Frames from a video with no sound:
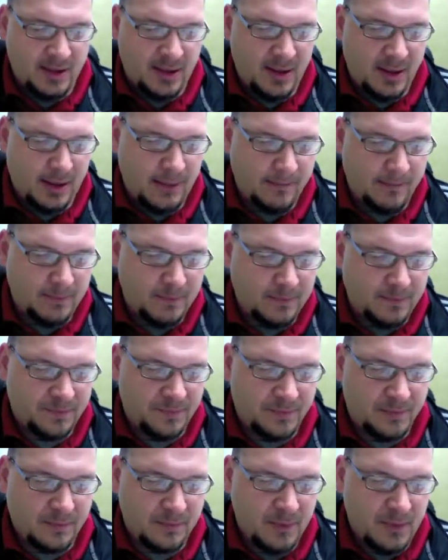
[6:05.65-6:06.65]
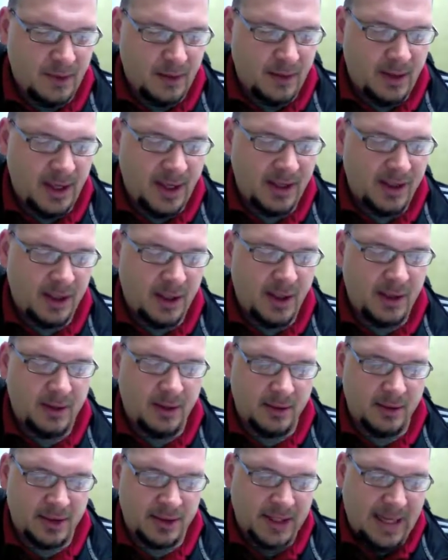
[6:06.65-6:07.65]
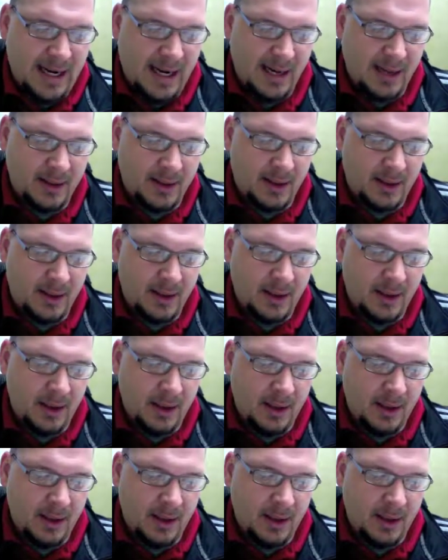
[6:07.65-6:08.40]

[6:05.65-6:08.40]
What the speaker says: that they should understand that